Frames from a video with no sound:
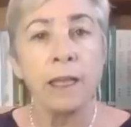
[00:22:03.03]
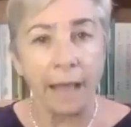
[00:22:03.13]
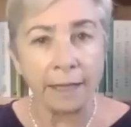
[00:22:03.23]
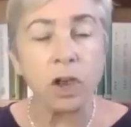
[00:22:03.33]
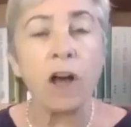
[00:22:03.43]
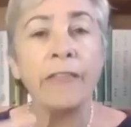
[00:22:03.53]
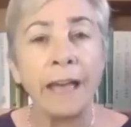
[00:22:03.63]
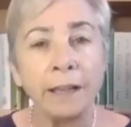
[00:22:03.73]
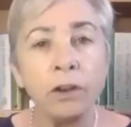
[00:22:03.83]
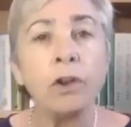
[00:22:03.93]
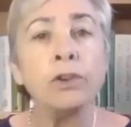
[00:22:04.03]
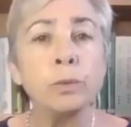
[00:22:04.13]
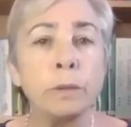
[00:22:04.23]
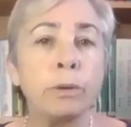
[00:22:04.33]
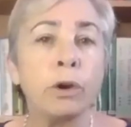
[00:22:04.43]
that can also
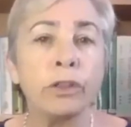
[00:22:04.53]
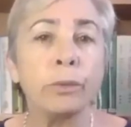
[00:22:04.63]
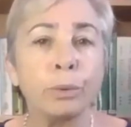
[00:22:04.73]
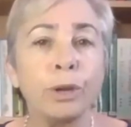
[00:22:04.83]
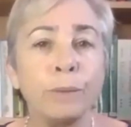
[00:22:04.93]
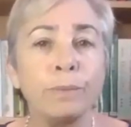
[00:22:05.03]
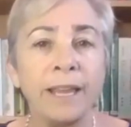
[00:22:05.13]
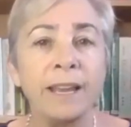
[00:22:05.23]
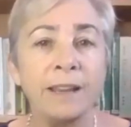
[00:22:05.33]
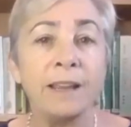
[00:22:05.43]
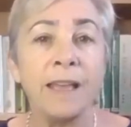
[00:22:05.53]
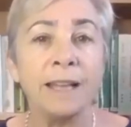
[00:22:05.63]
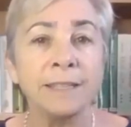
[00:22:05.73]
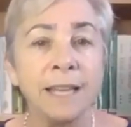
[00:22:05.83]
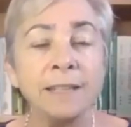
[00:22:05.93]
be part of the pre-planning in
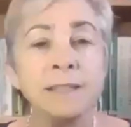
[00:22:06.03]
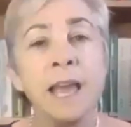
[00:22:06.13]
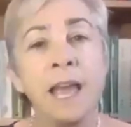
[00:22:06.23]
that sense.